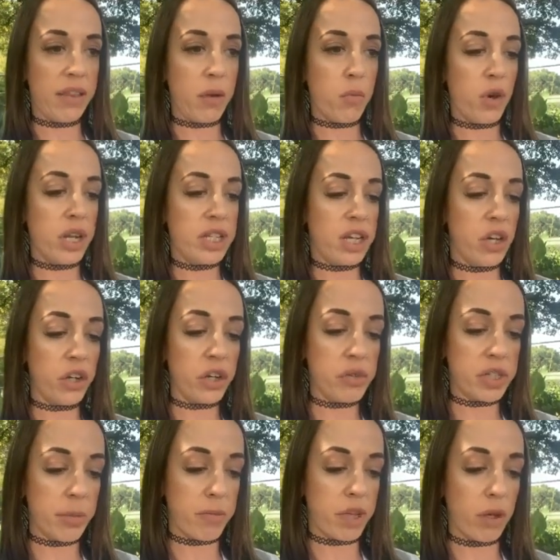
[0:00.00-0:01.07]
they want to tell you
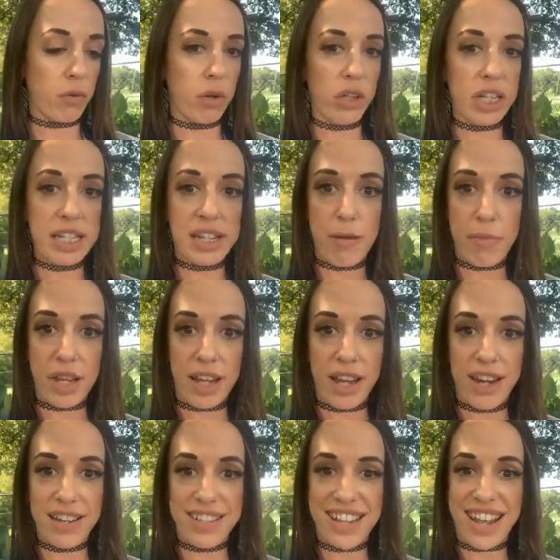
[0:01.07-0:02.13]
something, really stepping
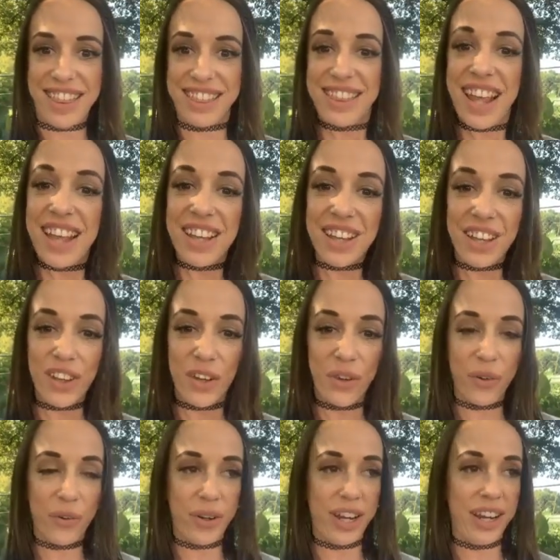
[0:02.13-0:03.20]
in and saying thank
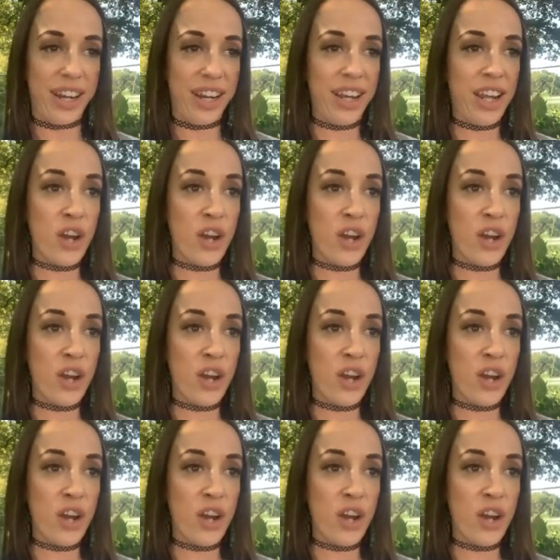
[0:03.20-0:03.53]
you and